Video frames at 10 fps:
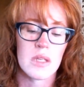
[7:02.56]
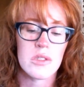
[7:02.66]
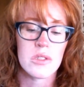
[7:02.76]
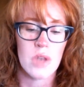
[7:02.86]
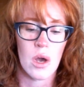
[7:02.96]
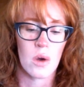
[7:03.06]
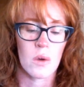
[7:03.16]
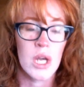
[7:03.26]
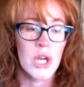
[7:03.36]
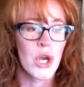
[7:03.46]

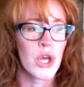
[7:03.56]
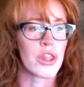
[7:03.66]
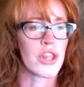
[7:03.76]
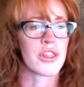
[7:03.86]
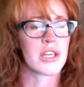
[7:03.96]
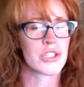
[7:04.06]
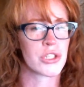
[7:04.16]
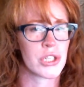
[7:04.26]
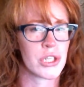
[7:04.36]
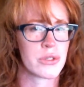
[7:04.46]
So the things
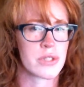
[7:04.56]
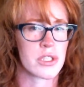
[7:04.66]
you're going to use